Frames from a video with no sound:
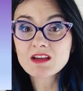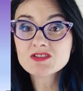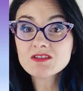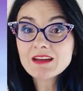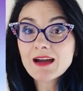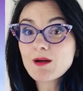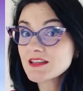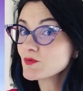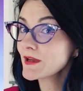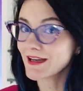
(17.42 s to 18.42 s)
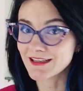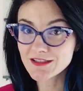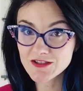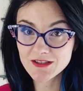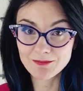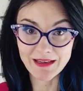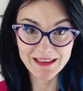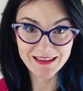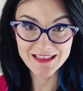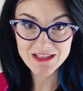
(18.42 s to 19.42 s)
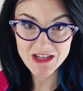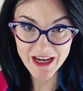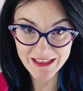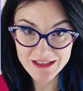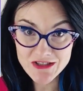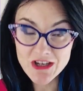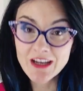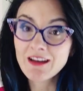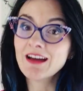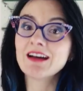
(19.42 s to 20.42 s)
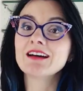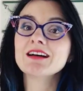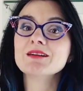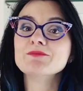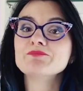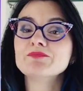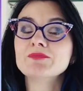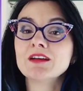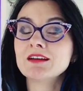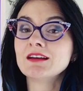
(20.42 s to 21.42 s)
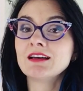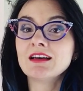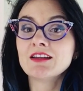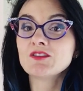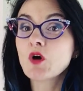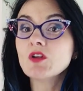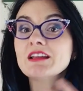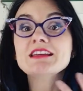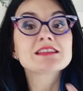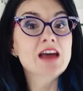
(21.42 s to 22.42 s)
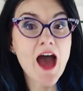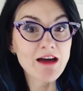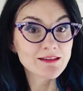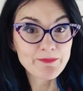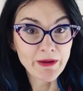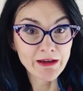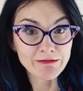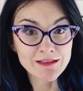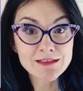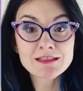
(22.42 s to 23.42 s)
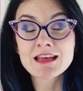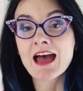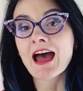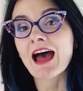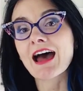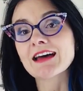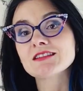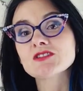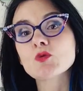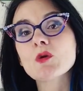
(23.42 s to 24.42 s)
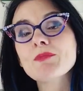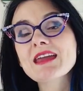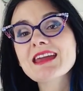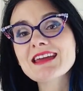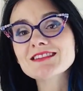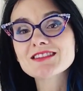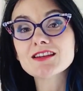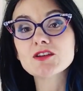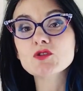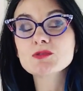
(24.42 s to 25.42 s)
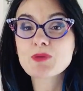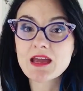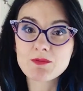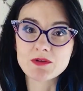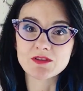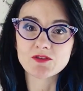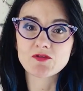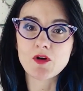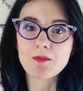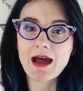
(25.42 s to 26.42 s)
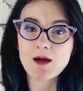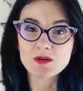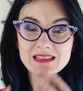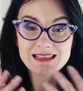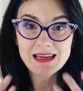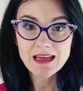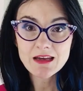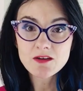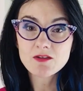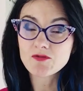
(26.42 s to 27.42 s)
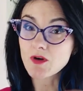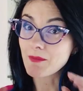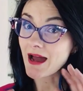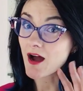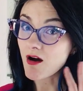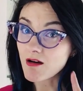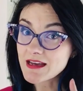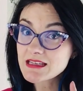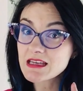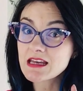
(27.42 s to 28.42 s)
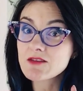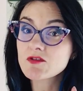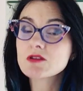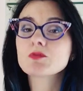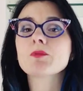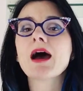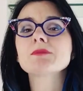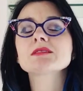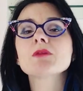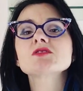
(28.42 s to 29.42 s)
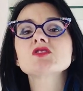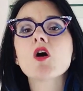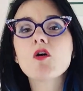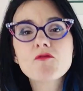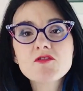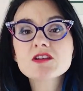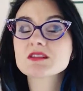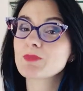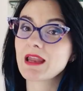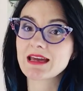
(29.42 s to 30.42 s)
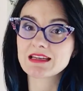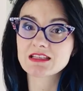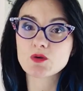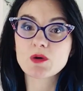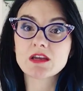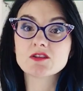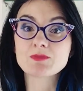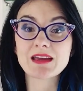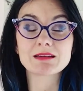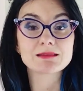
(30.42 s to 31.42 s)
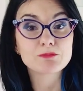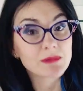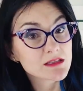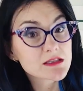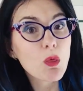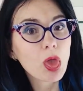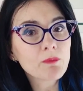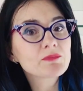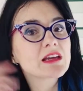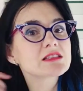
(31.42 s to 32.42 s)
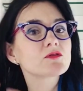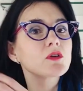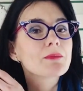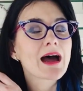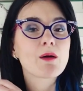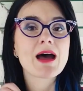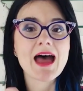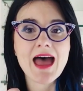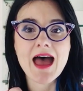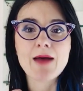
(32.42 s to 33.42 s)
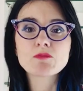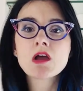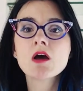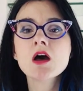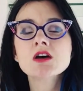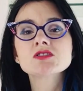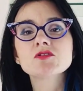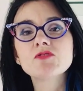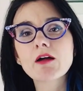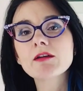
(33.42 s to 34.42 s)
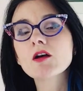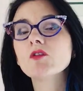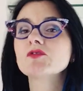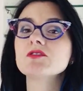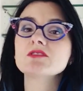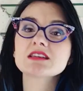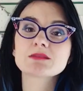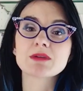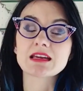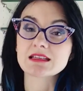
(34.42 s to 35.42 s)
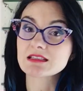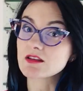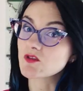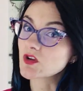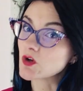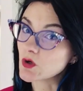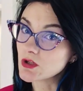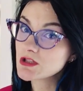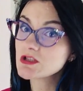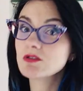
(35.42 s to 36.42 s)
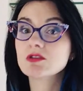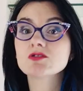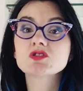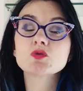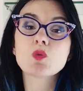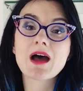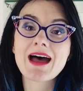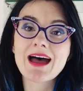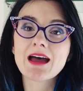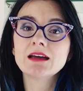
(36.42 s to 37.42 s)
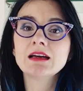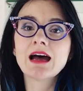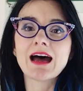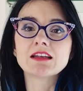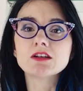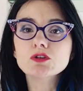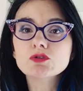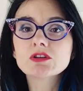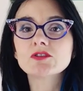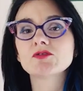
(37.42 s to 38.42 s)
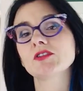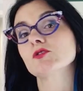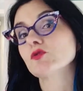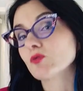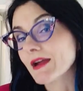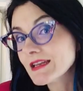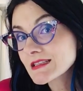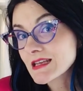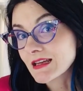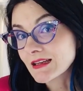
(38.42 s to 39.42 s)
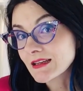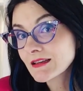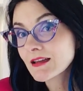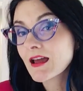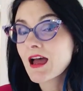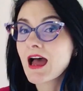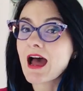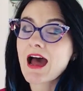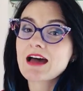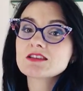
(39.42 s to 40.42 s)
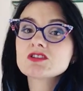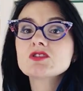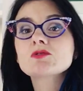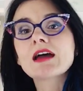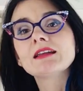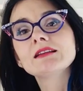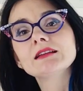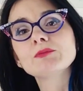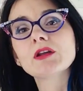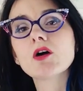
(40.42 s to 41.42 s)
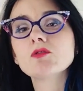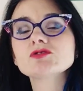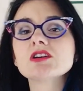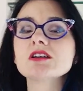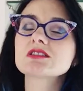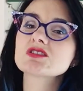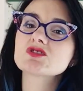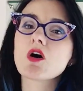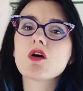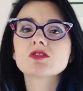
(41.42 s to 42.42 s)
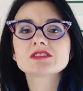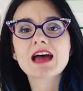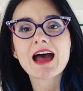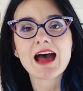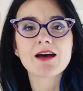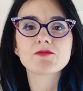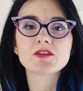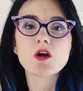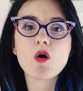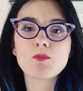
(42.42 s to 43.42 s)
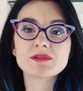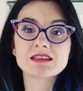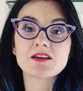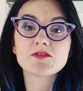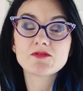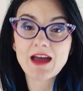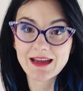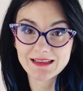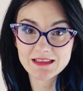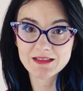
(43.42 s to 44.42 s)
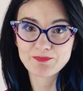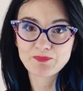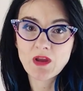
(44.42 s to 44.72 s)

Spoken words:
So now, as we age, many things change, not least our appearance. And we begin to lose pigment from our skin, from our eyes even, but perhaps the most obvious place that we lose pigment is from our hair. So very often this means that the colours you used to wear and look and feel great in, as you get a little bit older, start to have the opposite effect.